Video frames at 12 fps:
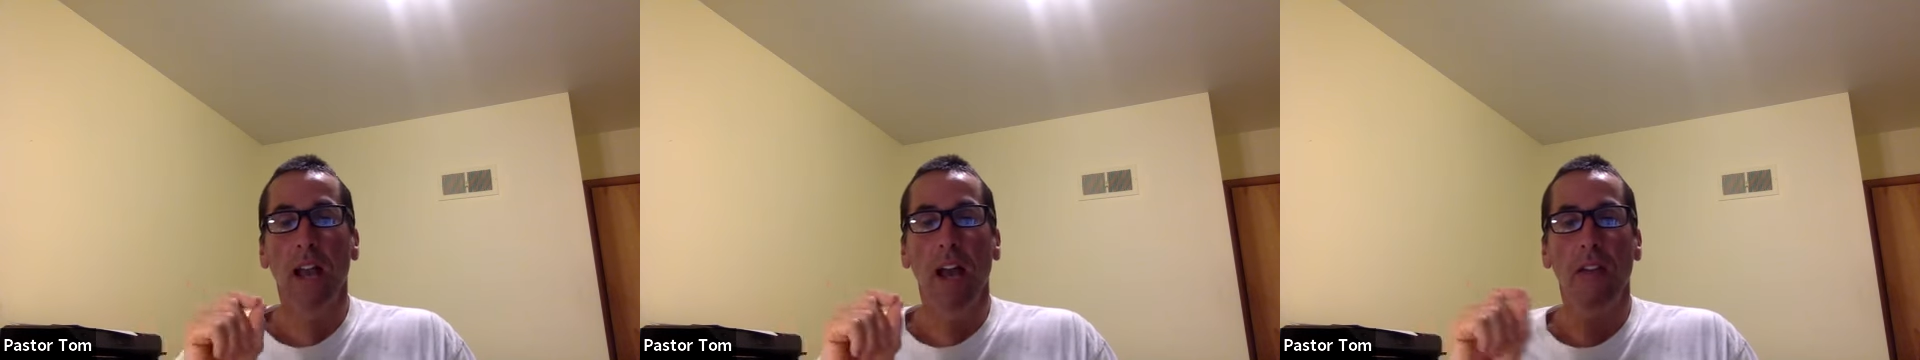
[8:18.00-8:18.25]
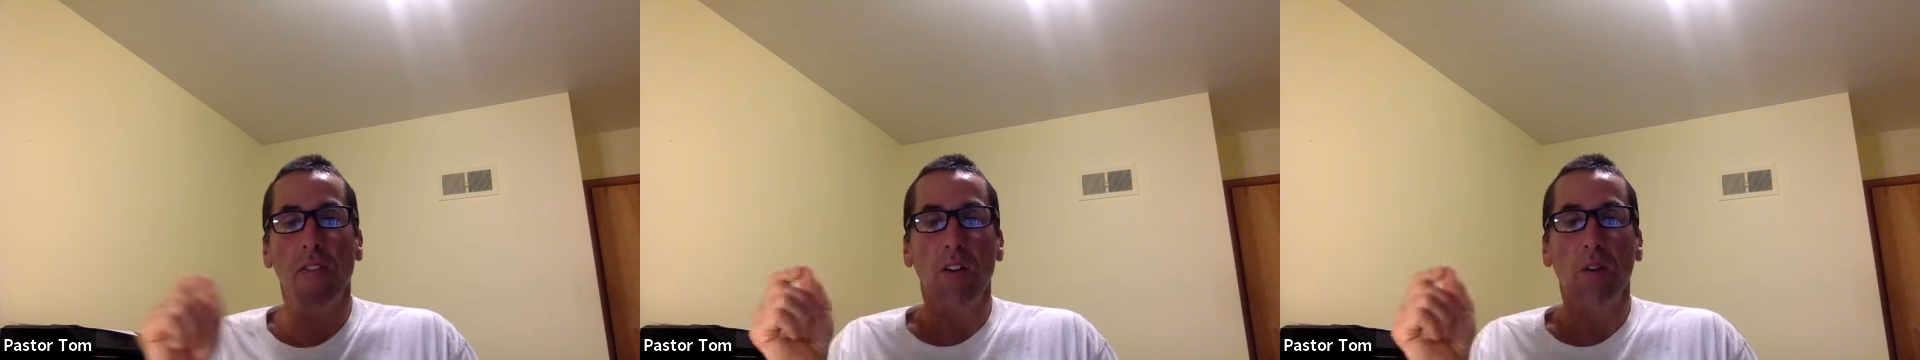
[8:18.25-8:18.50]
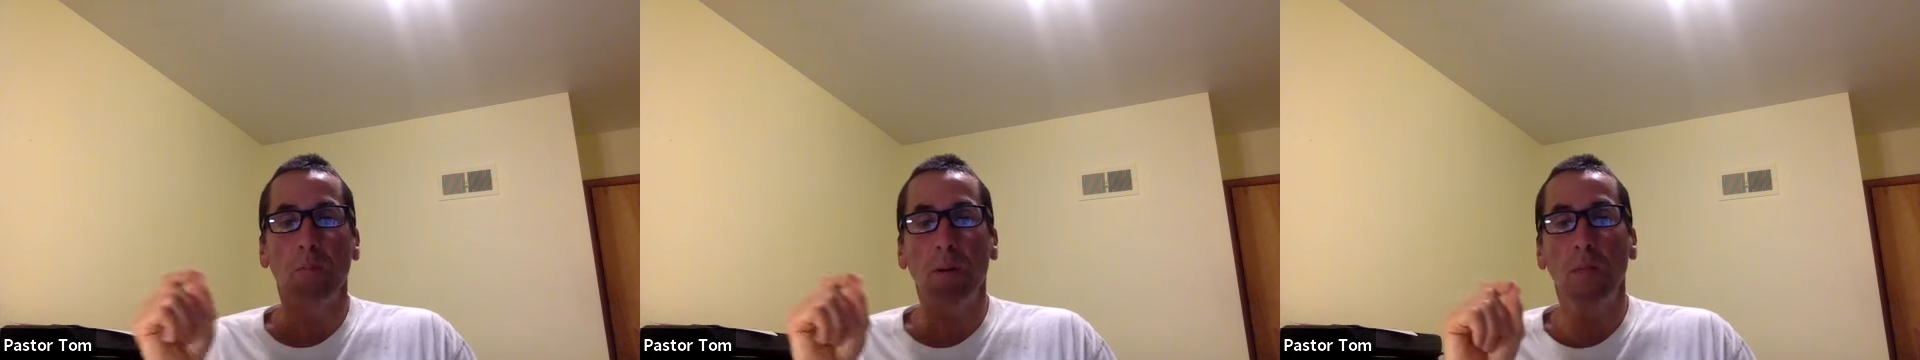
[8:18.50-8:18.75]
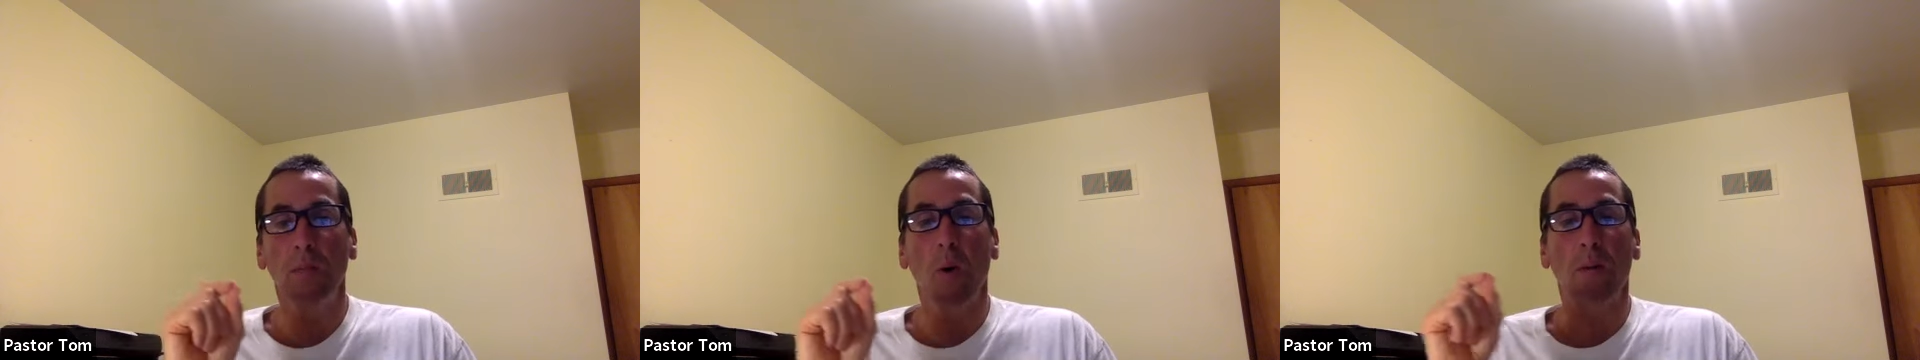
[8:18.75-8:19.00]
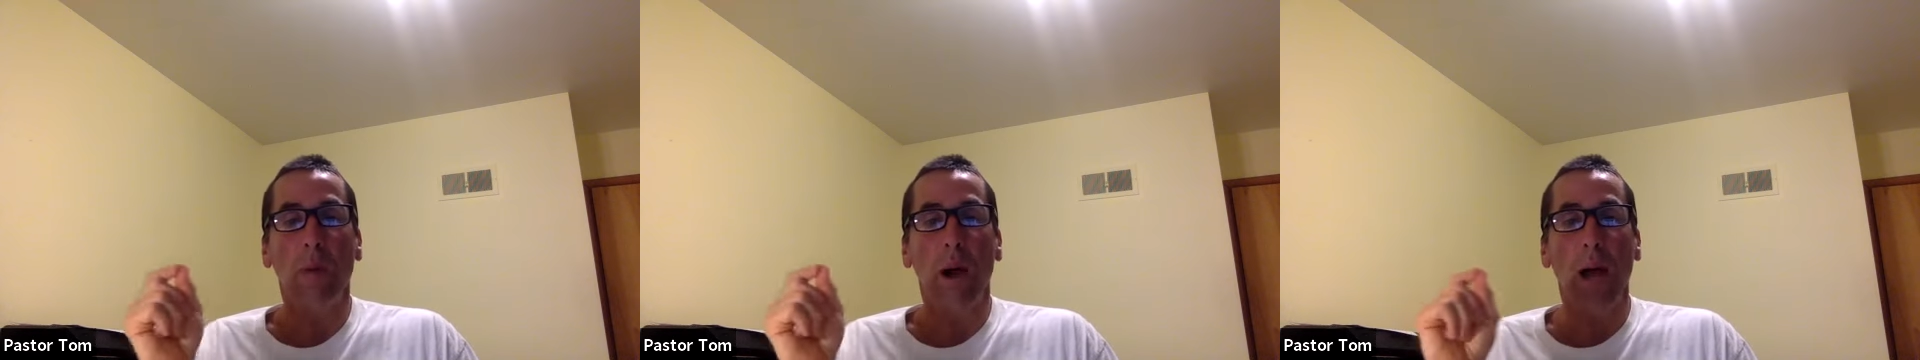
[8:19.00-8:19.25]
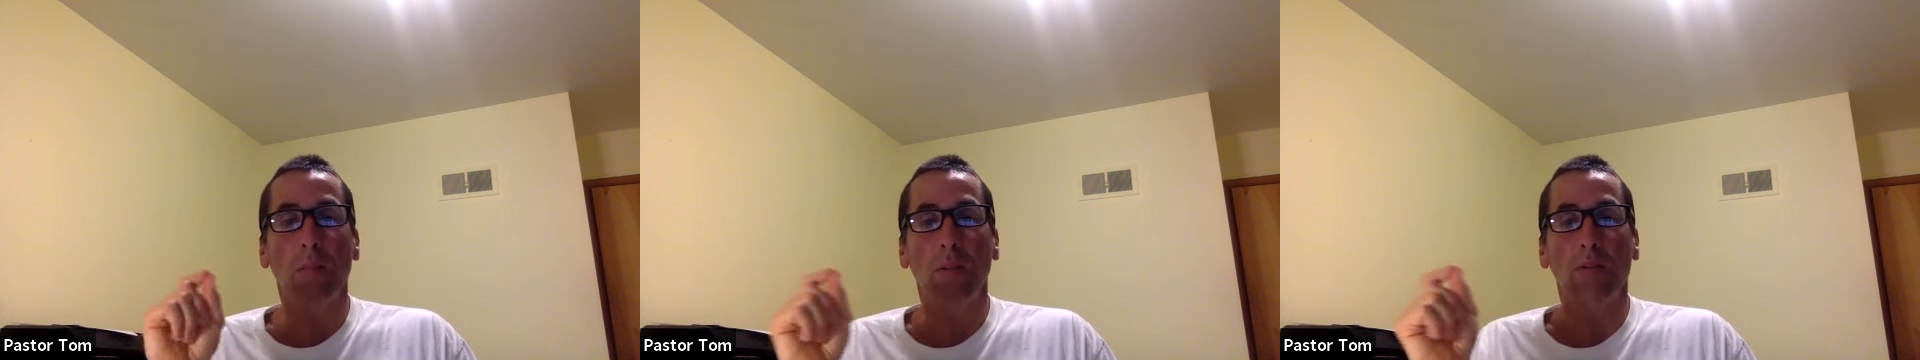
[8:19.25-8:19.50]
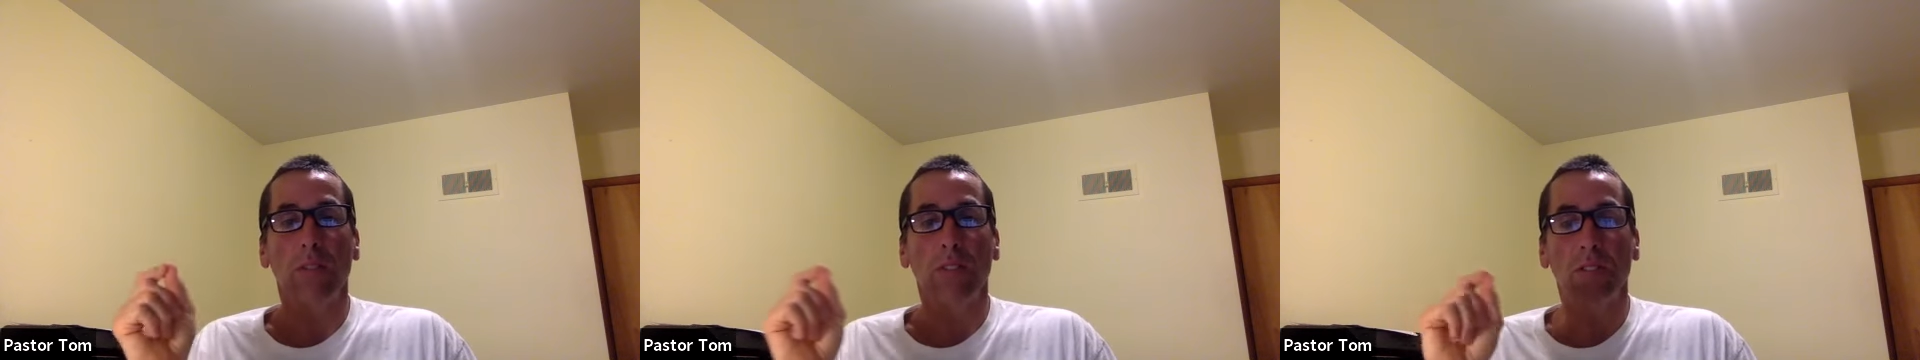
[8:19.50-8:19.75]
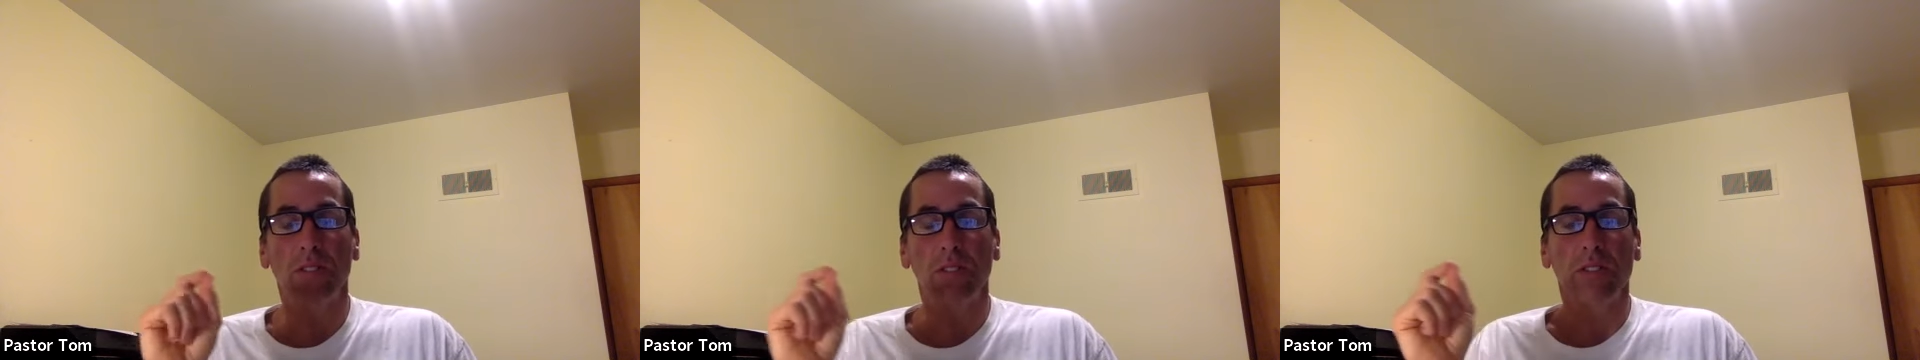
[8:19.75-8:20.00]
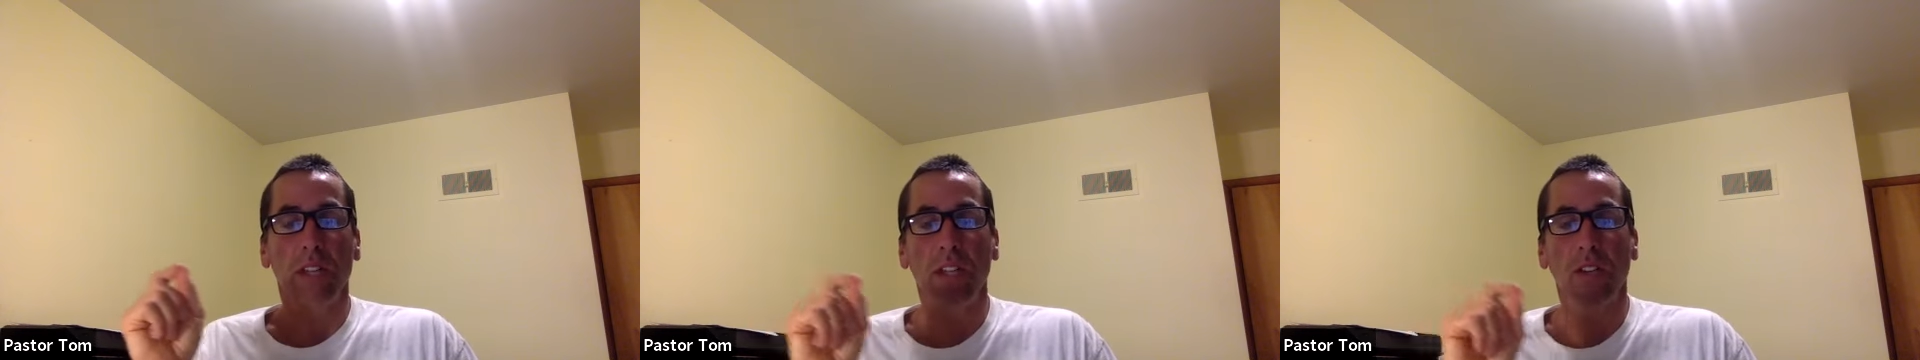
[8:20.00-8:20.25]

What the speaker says: and there would be more Bible verses that